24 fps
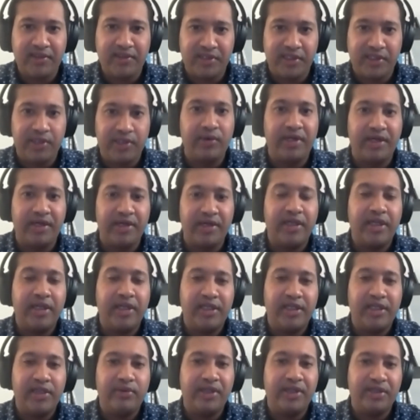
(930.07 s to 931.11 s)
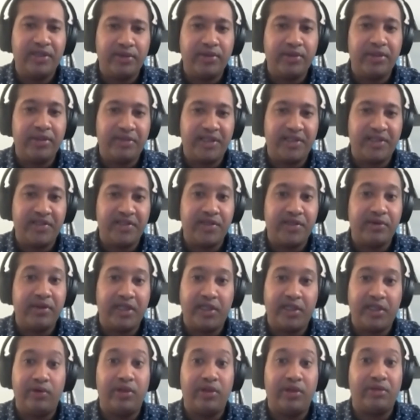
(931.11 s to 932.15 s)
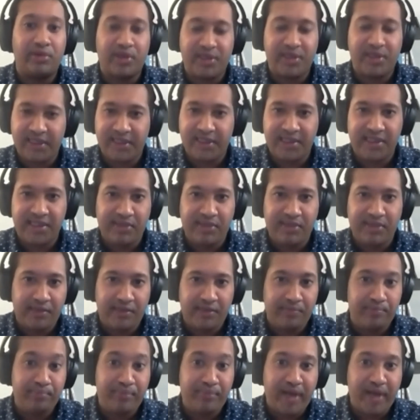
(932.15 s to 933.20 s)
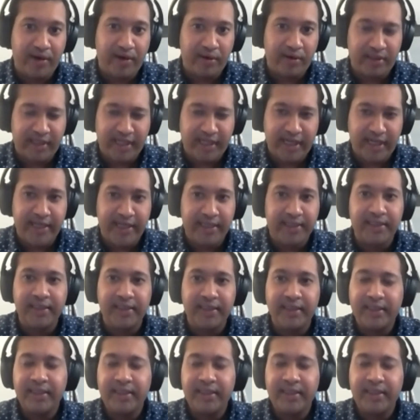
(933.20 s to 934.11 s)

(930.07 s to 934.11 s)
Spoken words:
So you want to do it because you think you can predict something better than